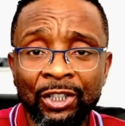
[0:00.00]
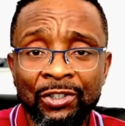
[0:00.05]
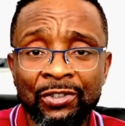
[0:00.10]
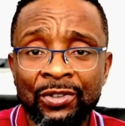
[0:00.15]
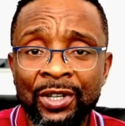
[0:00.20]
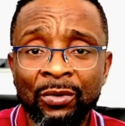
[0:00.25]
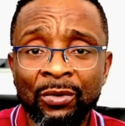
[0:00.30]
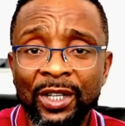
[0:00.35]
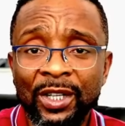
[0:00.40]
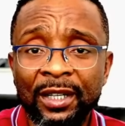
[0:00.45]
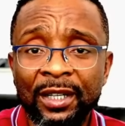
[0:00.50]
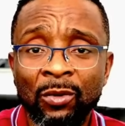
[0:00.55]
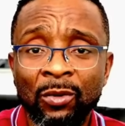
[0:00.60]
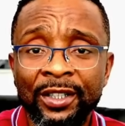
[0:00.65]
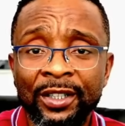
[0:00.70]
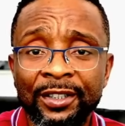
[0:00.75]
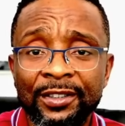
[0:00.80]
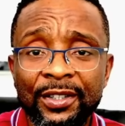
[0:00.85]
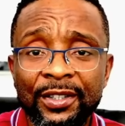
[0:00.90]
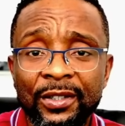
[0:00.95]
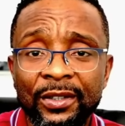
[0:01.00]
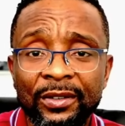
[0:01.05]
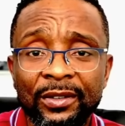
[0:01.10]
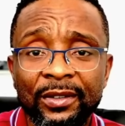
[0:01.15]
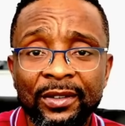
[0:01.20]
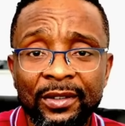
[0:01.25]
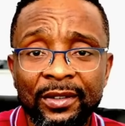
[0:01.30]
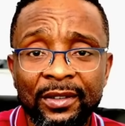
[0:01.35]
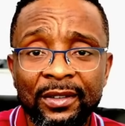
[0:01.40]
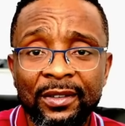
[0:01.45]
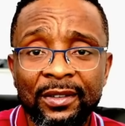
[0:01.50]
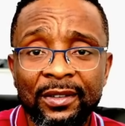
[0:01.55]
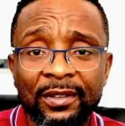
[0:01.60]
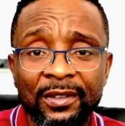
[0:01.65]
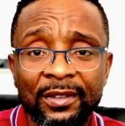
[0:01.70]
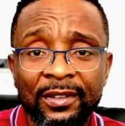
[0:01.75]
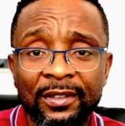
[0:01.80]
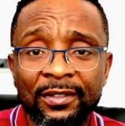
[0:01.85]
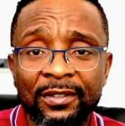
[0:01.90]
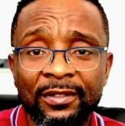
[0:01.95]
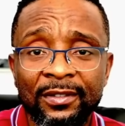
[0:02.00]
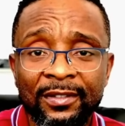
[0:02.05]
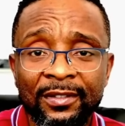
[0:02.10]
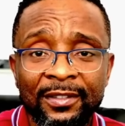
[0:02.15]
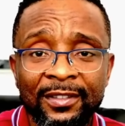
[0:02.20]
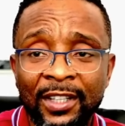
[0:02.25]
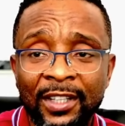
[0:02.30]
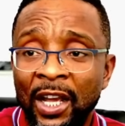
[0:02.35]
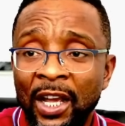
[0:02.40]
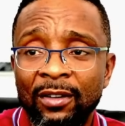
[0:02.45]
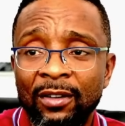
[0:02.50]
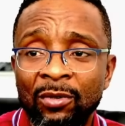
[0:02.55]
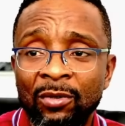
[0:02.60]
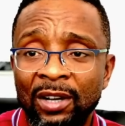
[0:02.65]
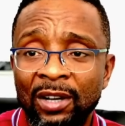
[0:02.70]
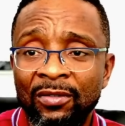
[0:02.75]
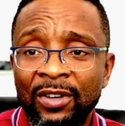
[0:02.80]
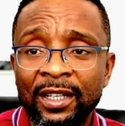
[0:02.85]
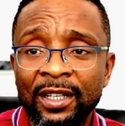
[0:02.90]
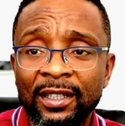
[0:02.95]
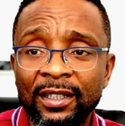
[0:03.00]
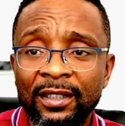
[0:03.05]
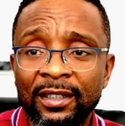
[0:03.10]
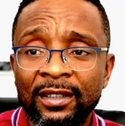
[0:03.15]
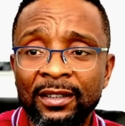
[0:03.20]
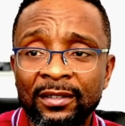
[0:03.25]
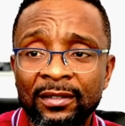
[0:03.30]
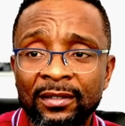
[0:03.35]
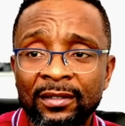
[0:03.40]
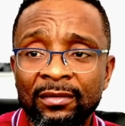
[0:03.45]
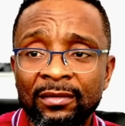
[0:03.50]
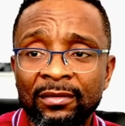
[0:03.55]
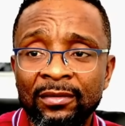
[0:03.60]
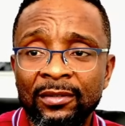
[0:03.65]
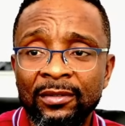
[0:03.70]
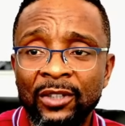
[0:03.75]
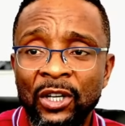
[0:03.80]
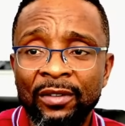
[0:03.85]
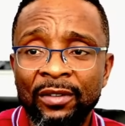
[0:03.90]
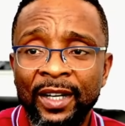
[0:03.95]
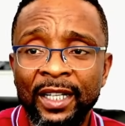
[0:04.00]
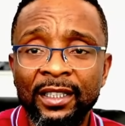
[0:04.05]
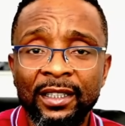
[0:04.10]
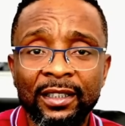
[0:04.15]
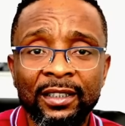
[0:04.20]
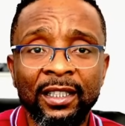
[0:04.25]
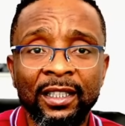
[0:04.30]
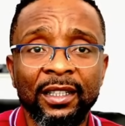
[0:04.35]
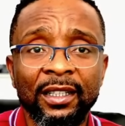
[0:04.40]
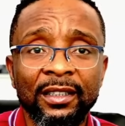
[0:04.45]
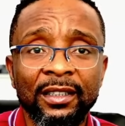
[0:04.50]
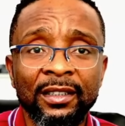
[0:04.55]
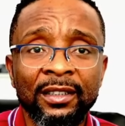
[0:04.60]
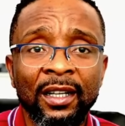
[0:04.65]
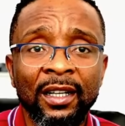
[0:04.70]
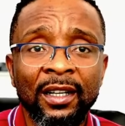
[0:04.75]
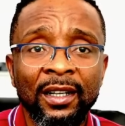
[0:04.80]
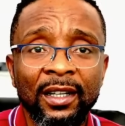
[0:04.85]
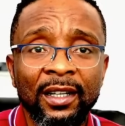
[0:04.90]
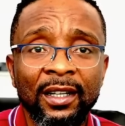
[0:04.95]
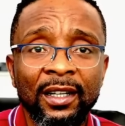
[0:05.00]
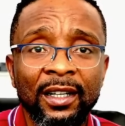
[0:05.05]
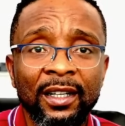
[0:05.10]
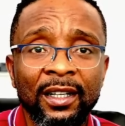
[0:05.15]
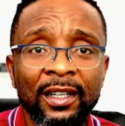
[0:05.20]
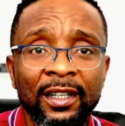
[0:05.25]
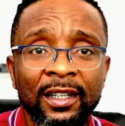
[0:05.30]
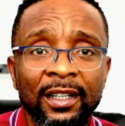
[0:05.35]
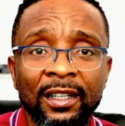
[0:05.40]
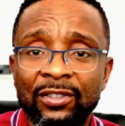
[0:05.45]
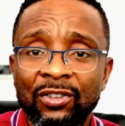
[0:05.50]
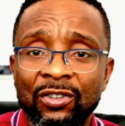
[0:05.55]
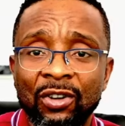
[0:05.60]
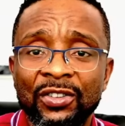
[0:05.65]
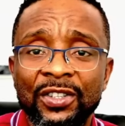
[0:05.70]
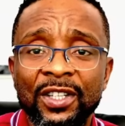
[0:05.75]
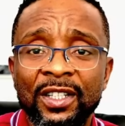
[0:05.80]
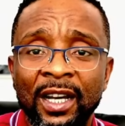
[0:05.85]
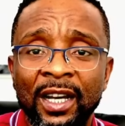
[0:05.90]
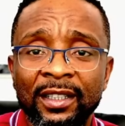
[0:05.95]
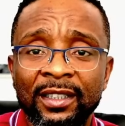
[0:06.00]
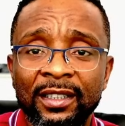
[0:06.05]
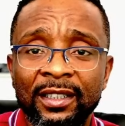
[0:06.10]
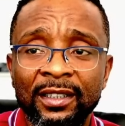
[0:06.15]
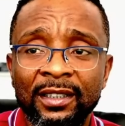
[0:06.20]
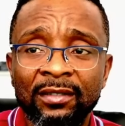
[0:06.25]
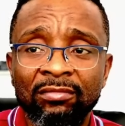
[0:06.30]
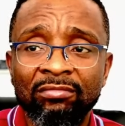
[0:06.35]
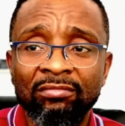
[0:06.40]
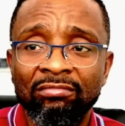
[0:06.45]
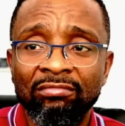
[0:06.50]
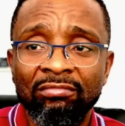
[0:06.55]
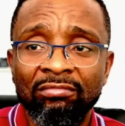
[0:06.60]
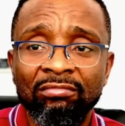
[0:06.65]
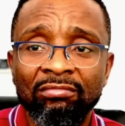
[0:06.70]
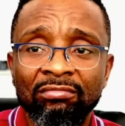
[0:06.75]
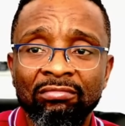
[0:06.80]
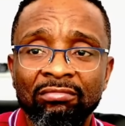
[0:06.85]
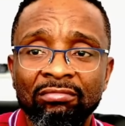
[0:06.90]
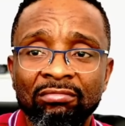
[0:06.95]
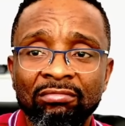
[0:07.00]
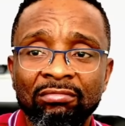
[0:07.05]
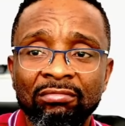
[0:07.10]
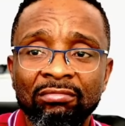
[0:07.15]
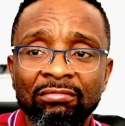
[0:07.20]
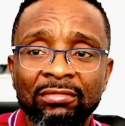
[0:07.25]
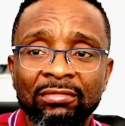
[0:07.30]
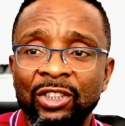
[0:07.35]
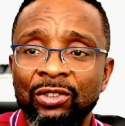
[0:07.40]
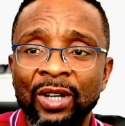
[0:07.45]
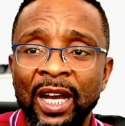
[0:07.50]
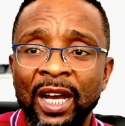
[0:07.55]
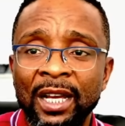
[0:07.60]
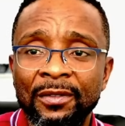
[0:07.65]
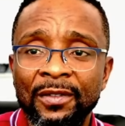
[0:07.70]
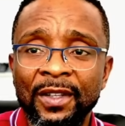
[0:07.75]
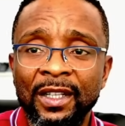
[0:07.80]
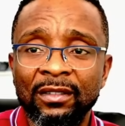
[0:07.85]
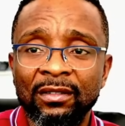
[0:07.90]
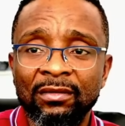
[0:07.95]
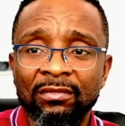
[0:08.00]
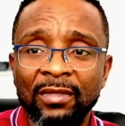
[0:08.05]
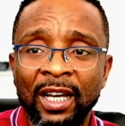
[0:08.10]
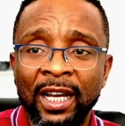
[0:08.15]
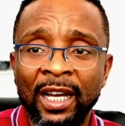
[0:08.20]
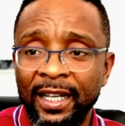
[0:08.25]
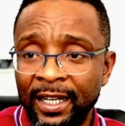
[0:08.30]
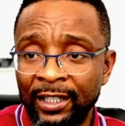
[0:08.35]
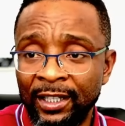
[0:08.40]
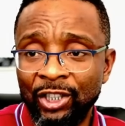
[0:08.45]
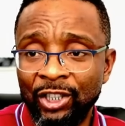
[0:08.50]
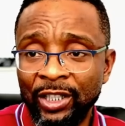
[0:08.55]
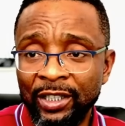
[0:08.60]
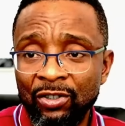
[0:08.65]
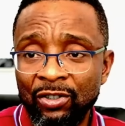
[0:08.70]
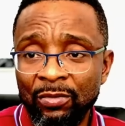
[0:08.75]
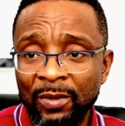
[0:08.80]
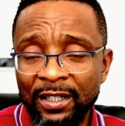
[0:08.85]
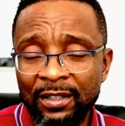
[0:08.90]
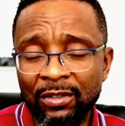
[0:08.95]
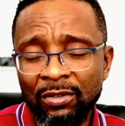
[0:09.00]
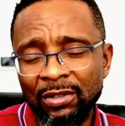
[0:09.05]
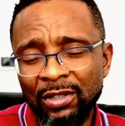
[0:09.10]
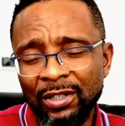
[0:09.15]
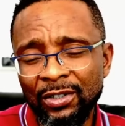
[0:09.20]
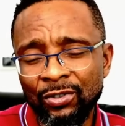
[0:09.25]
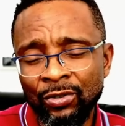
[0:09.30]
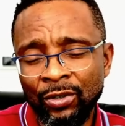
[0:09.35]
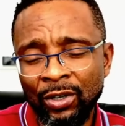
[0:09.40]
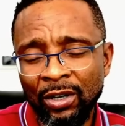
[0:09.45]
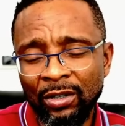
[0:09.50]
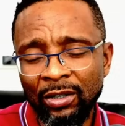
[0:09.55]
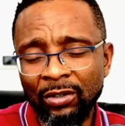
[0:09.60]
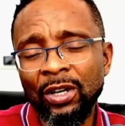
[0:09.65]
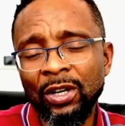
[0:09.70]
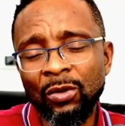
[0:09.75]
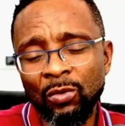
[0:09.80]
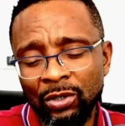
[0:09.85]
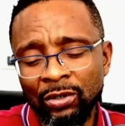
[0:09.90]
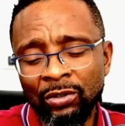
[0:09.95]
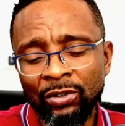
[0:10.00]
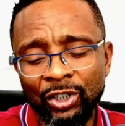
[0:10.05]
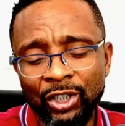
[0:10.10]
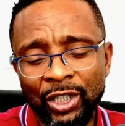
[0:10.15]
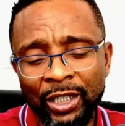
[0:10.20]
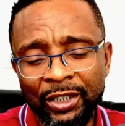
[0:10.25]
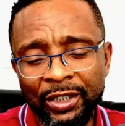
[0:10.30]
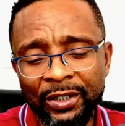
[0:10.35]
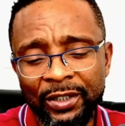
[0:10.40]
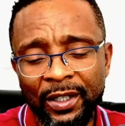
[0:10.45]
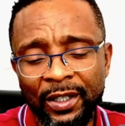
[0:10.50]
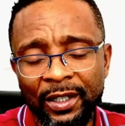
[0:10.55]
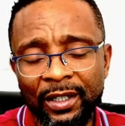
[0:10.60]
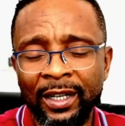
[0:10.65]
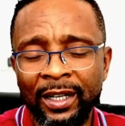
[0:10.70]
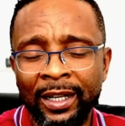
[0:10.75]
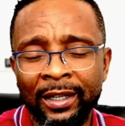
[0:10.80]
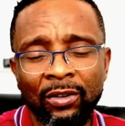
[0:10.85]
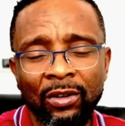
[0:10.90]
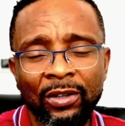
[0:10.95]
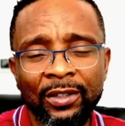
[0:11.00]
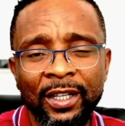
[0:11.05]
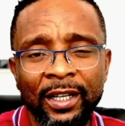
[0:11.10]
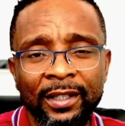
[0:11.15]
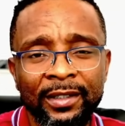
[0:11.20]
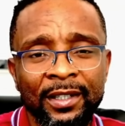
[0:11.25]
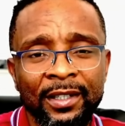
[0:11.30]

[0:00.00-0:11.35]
doing what they want yeah, whatever they whatever they did is considered the the right thing. And they can change to and say, oh, it's wrong. Okay, we're going to change it again and all that.